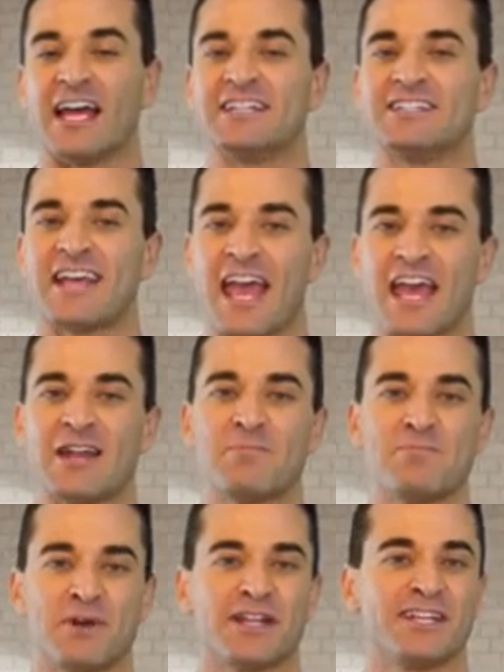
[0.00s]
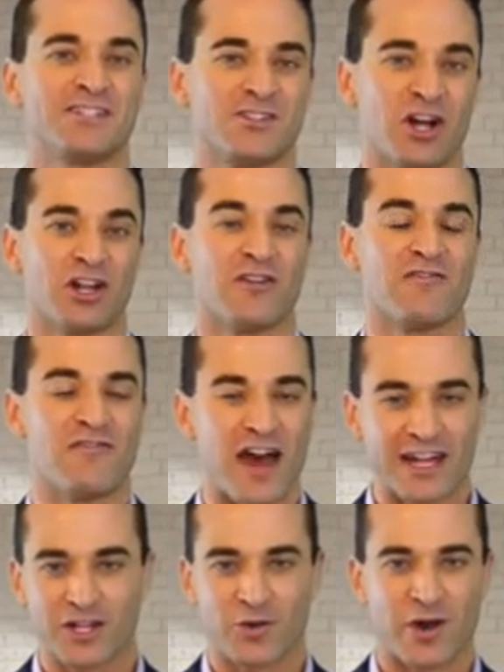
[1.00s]
a $10 billion
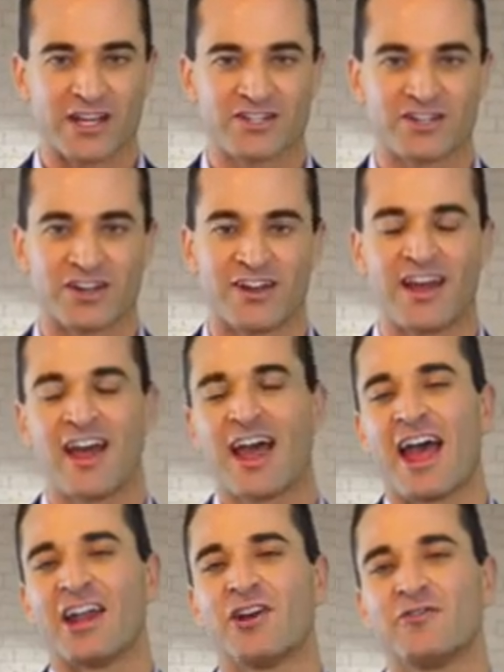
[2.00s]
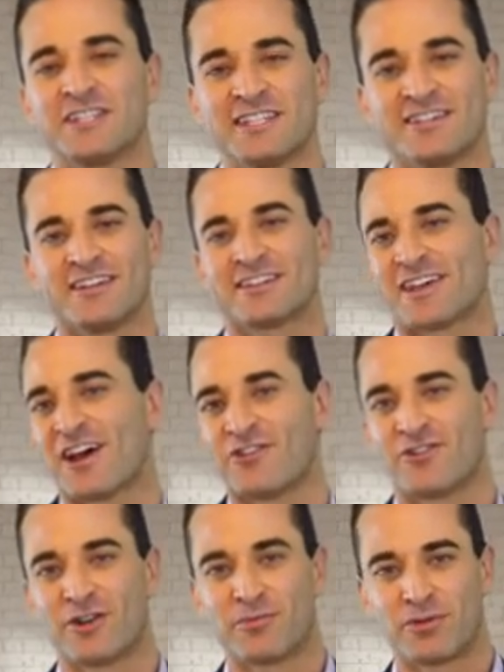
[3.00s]
valuation, and over
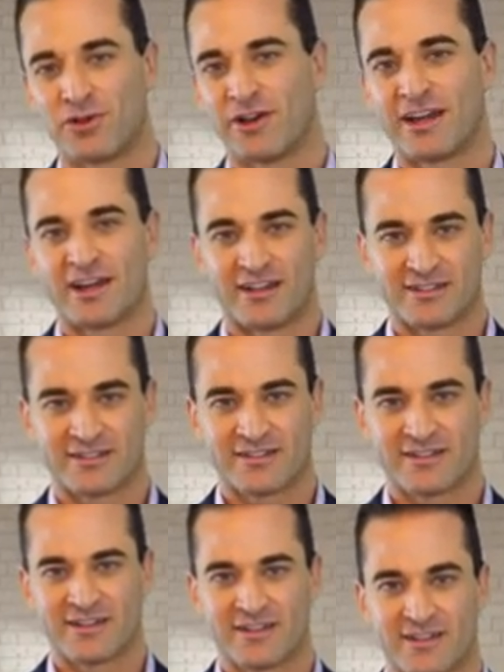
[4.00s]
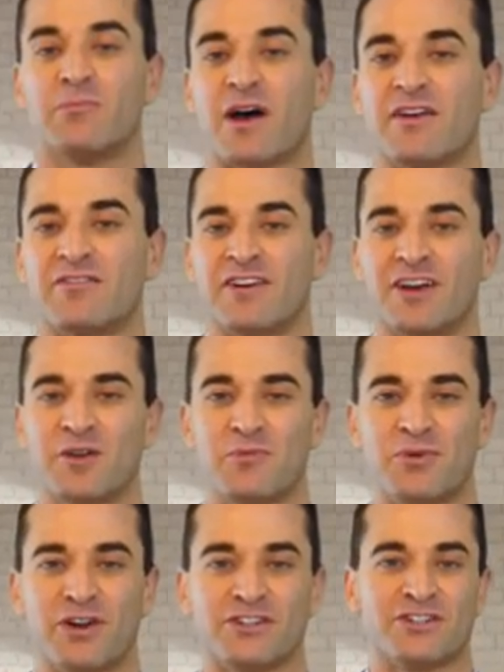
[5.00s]
600 employees. Buffer
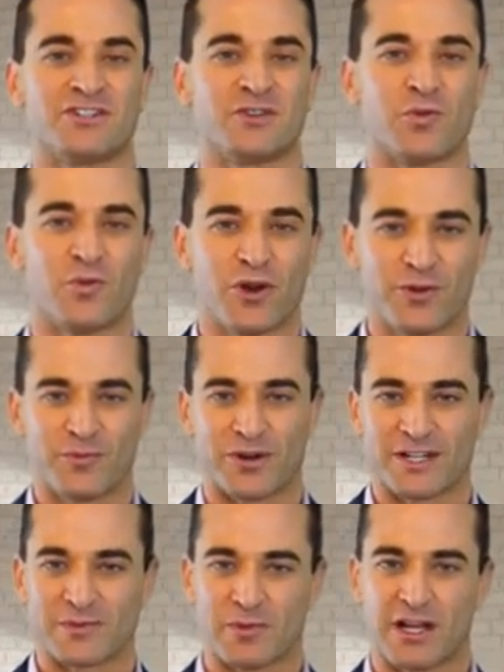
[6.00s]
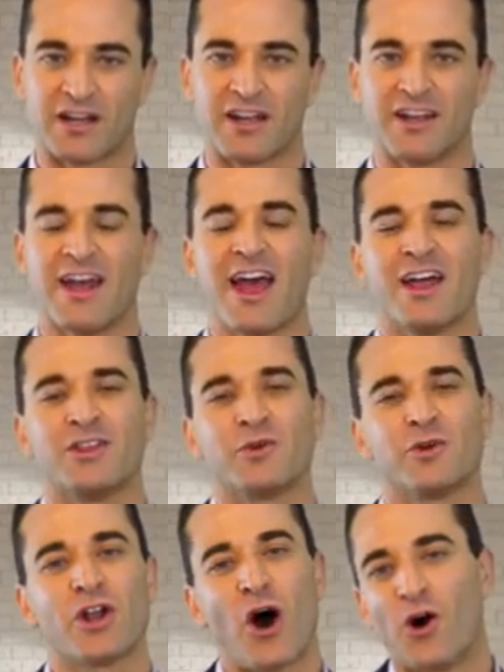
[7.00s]
purchased a WordPress plugin that
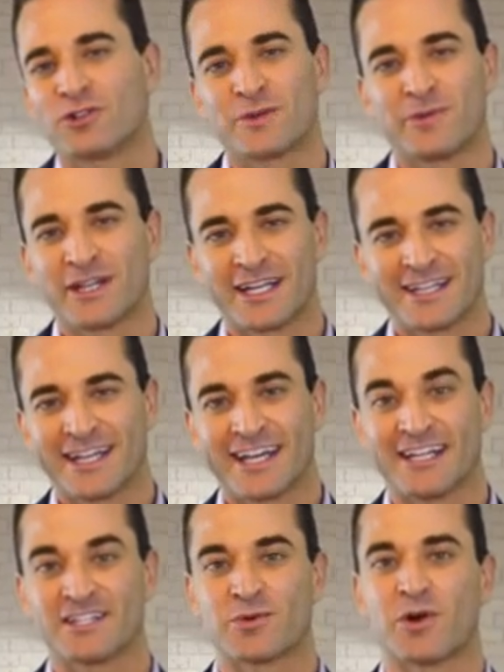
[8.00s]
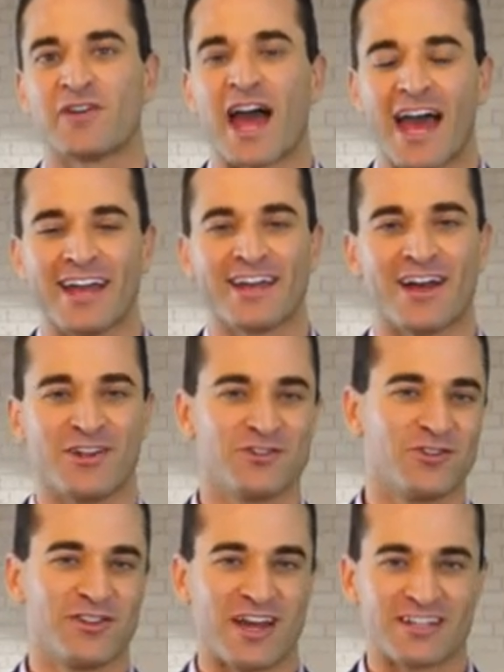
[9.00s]
would ultimately lead to over
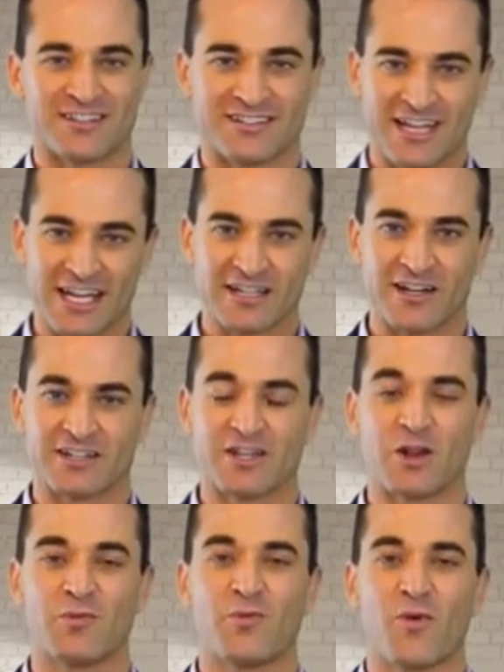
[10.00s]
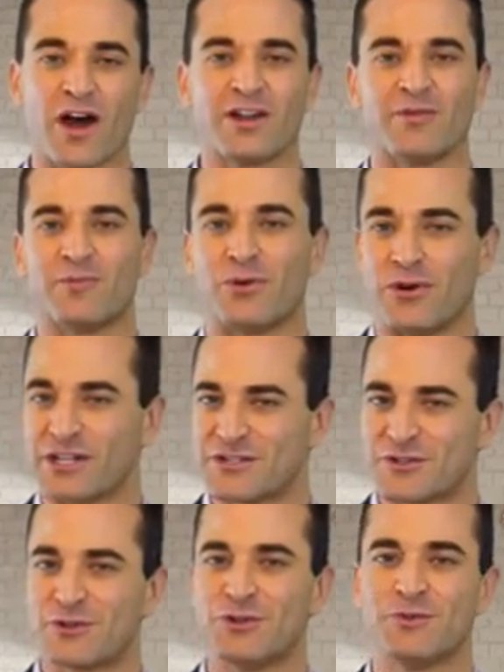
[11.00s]
800,000 downloads and
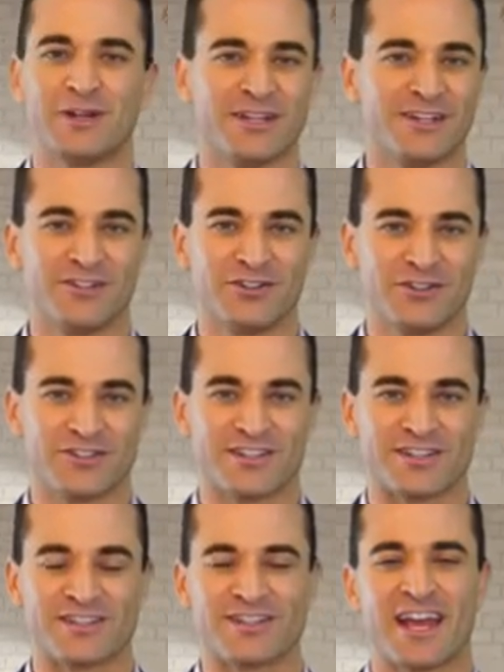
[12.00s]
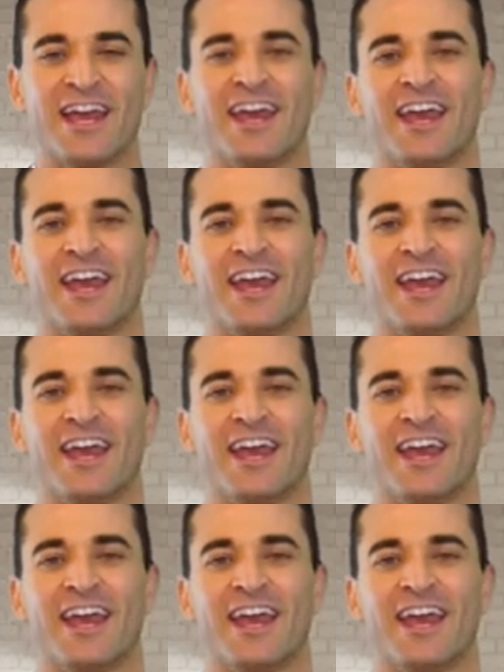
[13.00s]
1.2 million users